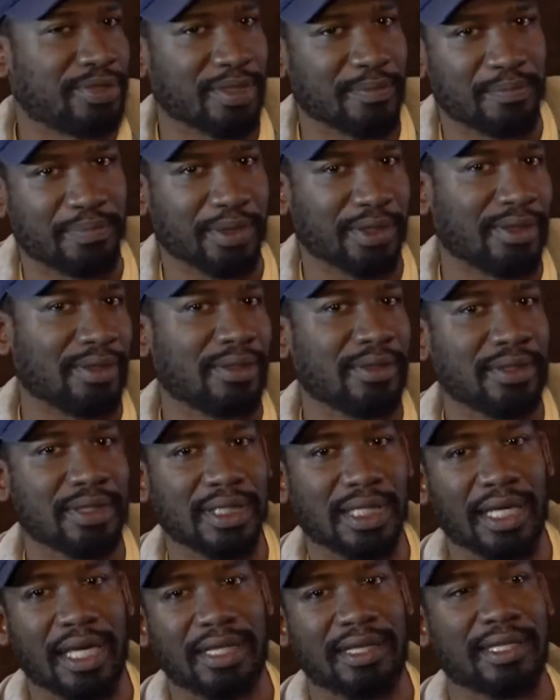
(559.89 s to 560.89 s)
to
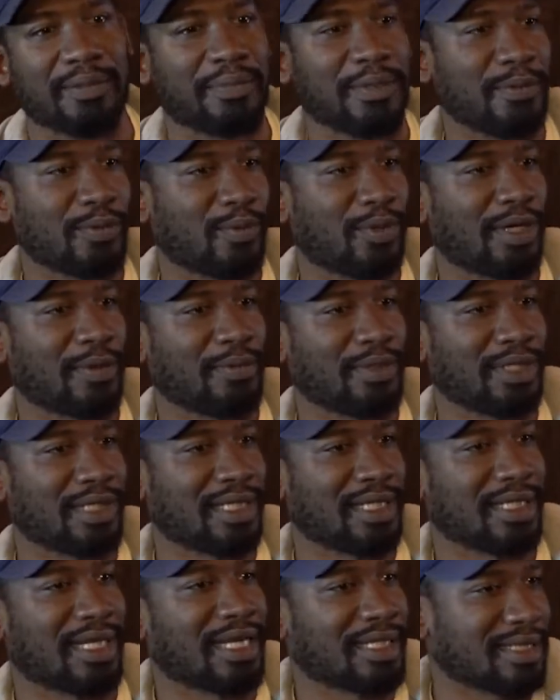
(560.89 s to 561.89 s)
build, I think people want to
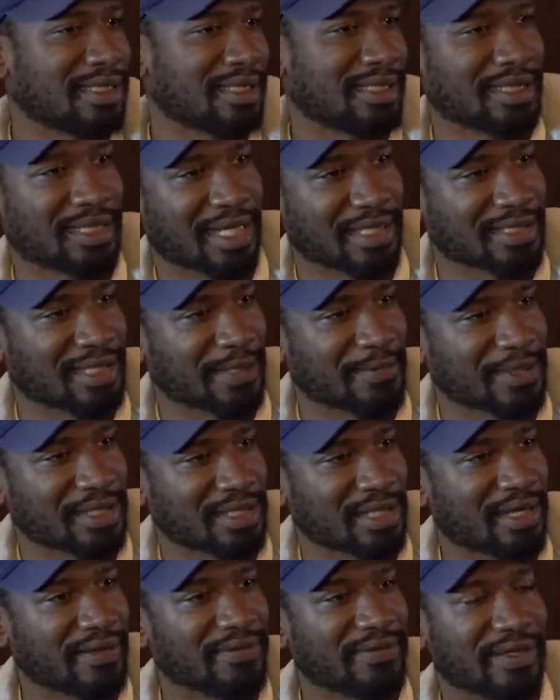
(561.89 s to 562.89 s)
be connected to that type of
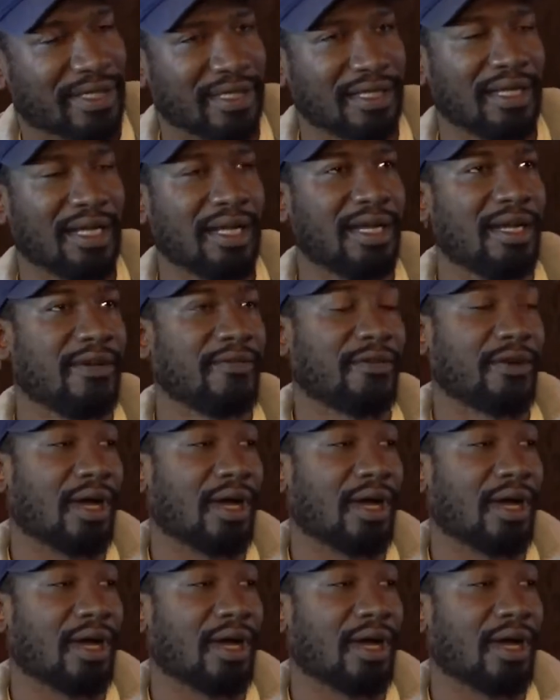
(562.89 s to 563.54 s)
stuff. And yeah.